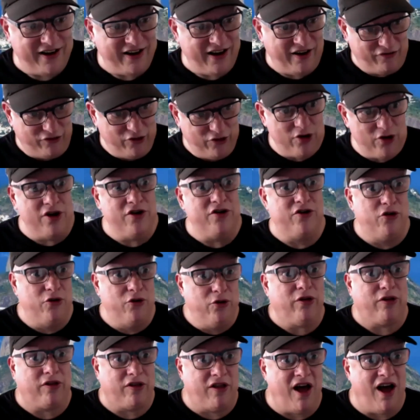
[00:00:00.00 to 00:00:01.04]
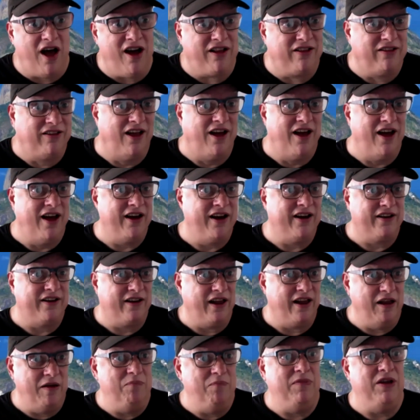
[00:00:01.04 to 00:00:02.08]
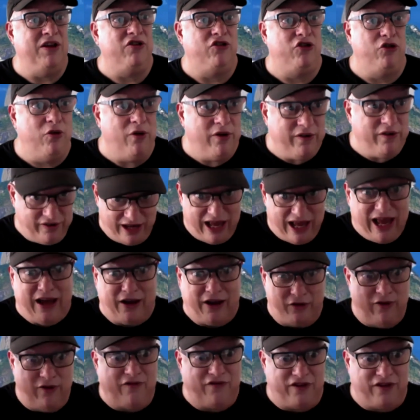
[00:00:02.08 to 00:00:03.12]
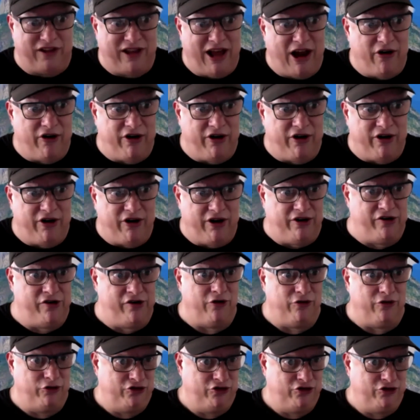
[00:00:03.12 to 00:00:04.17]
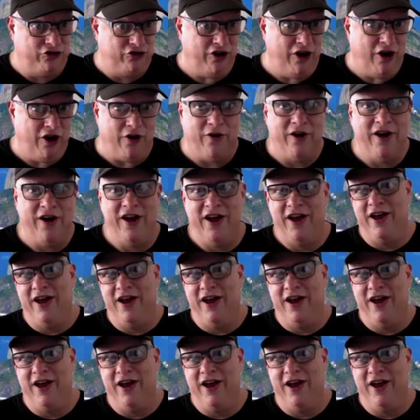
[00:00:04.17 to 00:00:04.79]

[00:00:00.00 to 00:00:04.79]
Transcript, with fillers: If you can do the log line, it means you, yeah, you have clarity in your show.